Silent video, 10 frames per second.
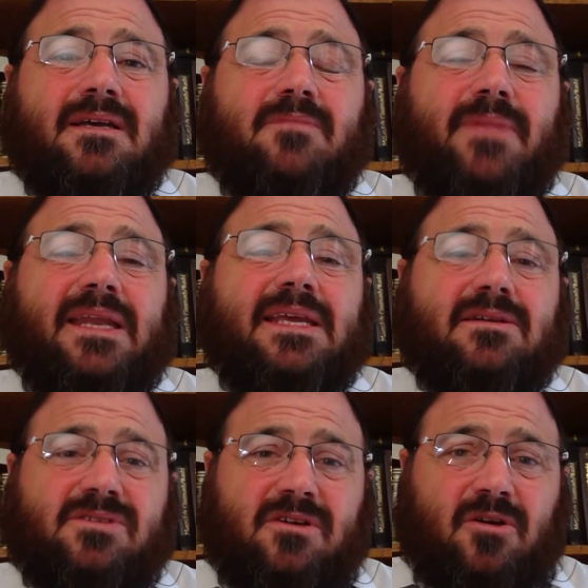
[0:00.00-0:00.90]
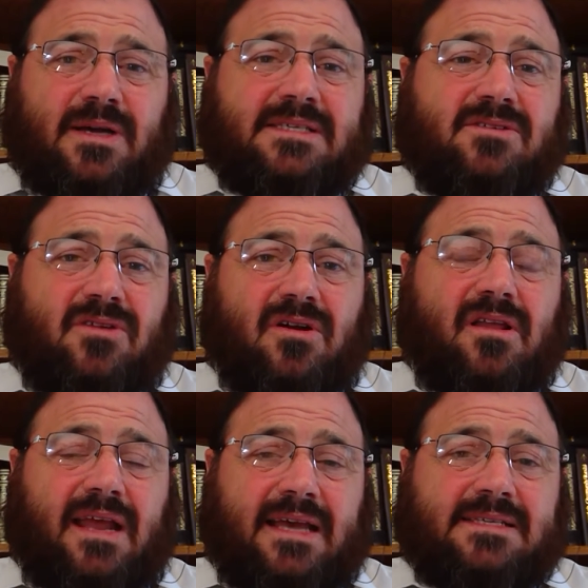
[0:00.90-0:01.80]
Many years ago, I
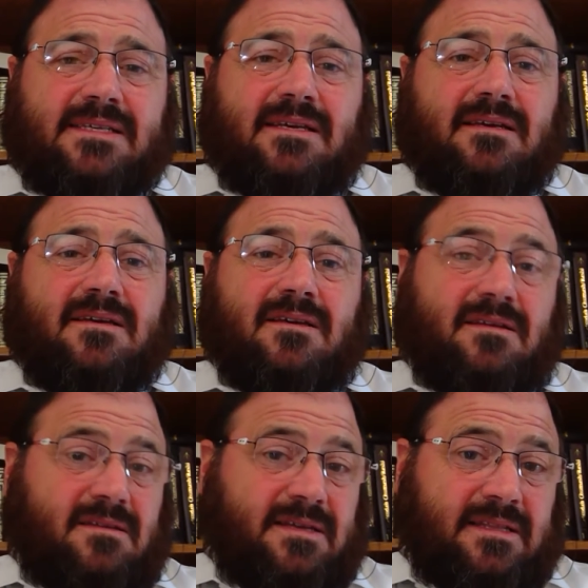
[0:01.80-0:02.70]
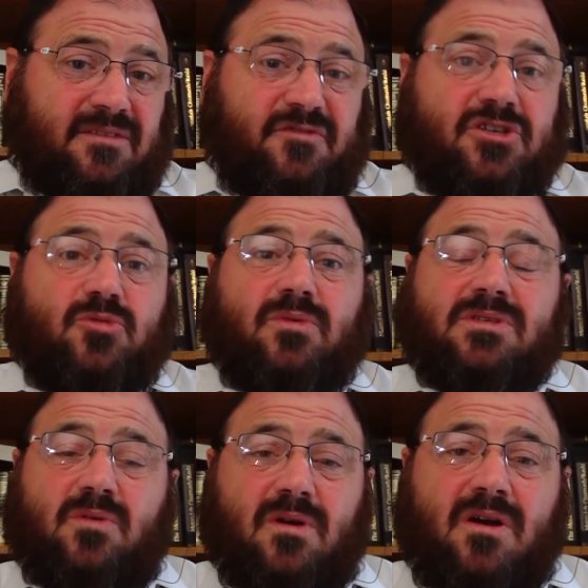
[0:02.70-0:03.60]
started asking
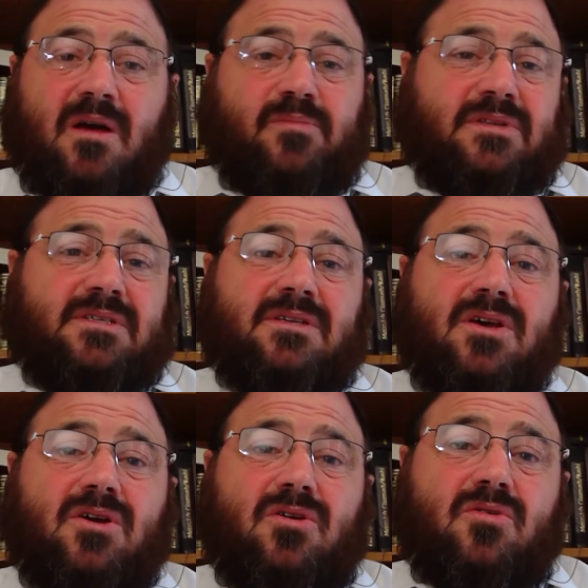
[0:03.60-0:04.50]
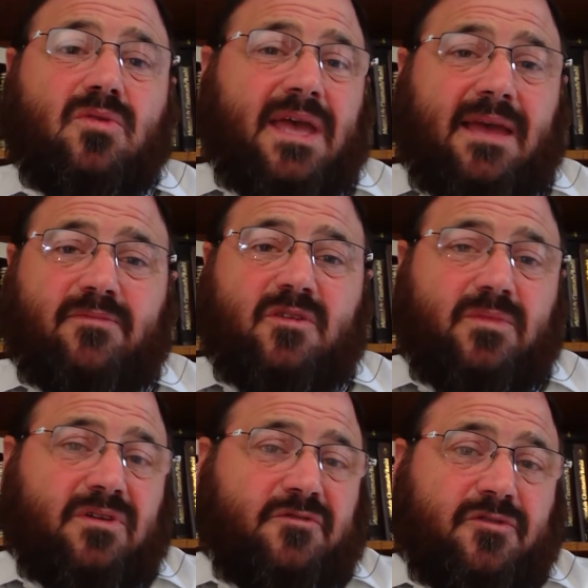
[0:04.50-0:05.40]
individuals or couples who came to
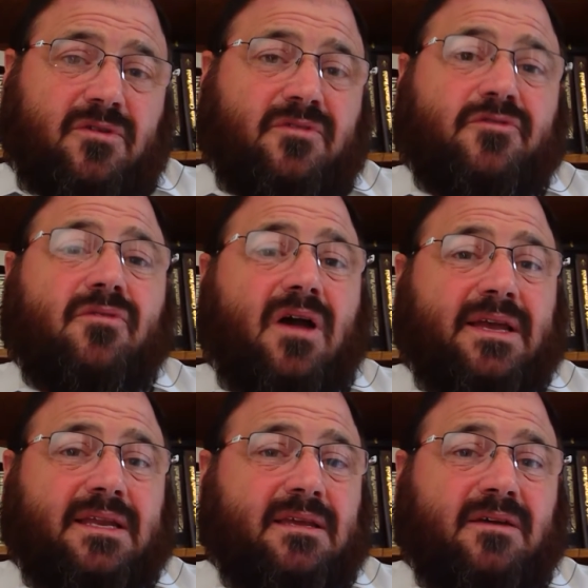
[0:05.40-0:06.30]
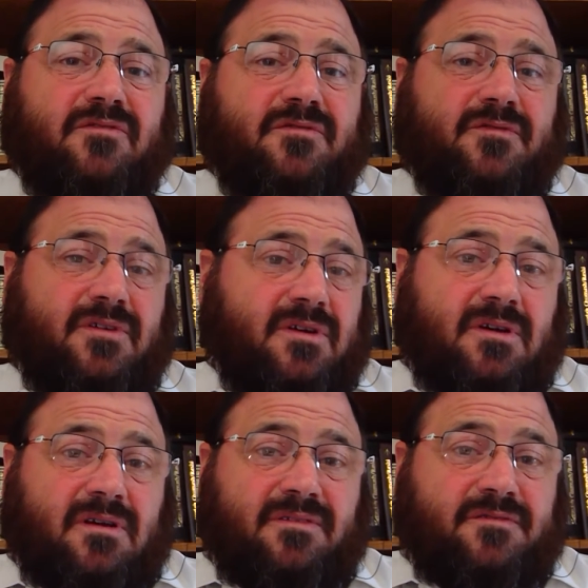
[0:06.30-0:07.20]
me for a variety
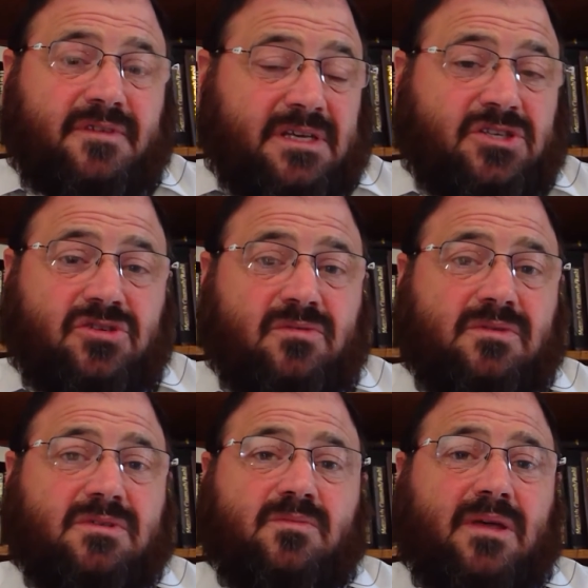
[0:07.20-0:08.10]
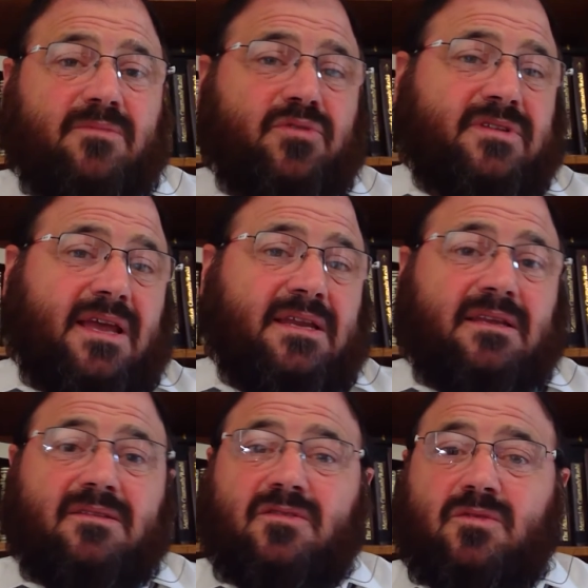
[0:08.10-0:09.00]
of issues
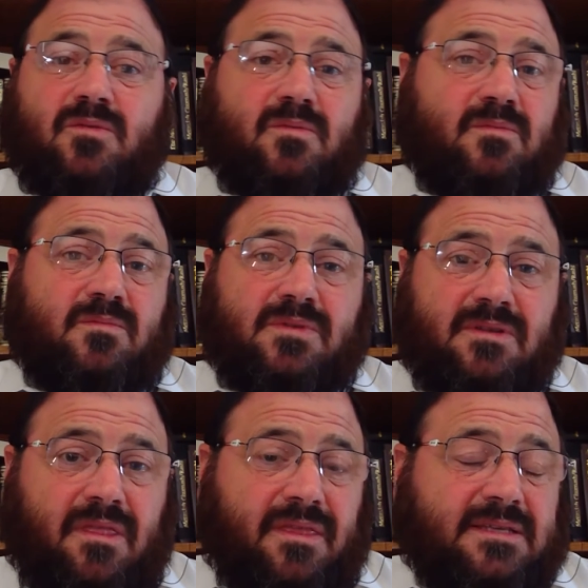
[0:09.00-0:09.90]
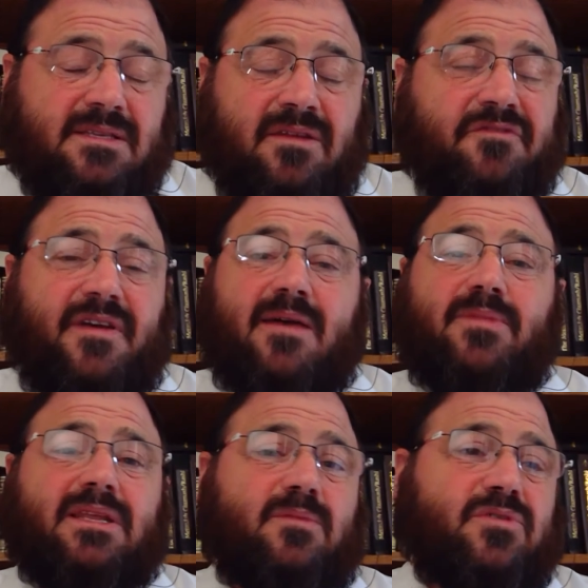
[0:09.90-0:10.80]
pertaining to things in their
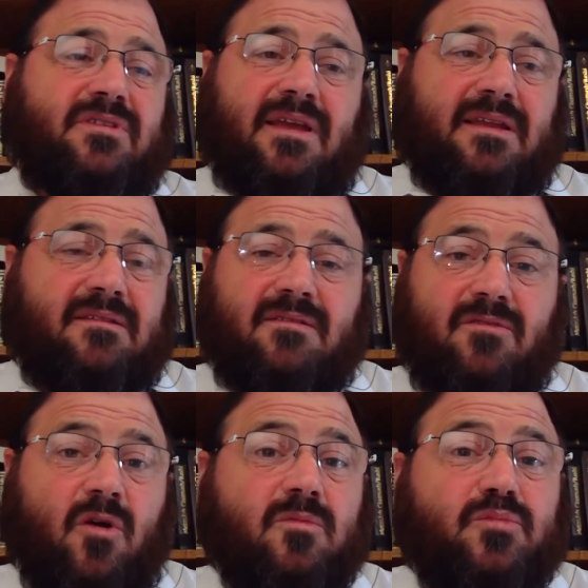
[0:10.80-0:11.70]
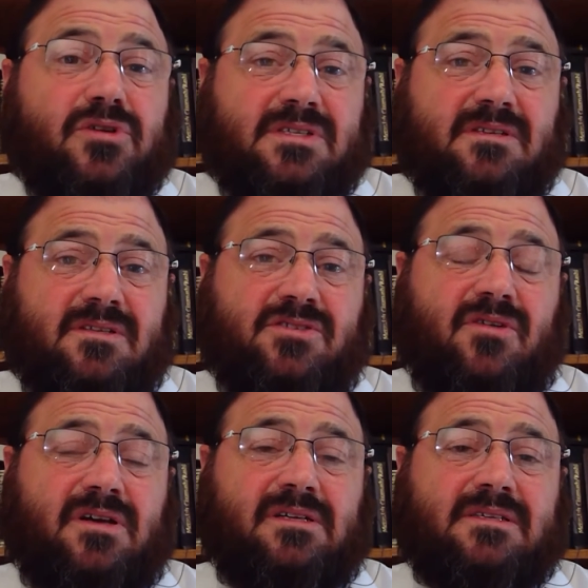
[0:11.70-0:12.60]
family, pertaining to their own personal
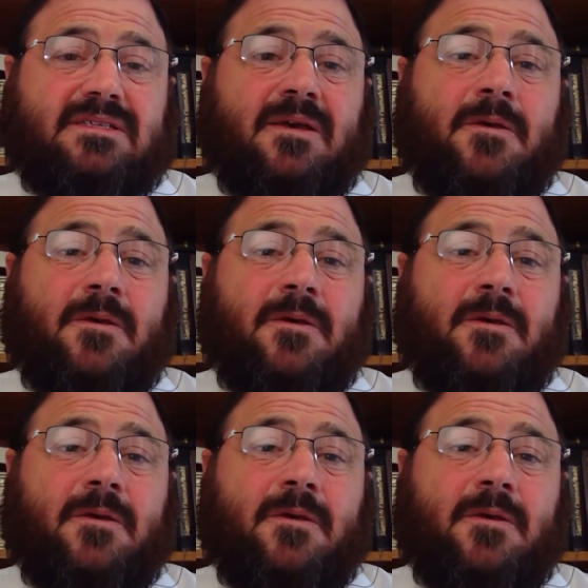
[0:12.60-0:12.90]
struggles,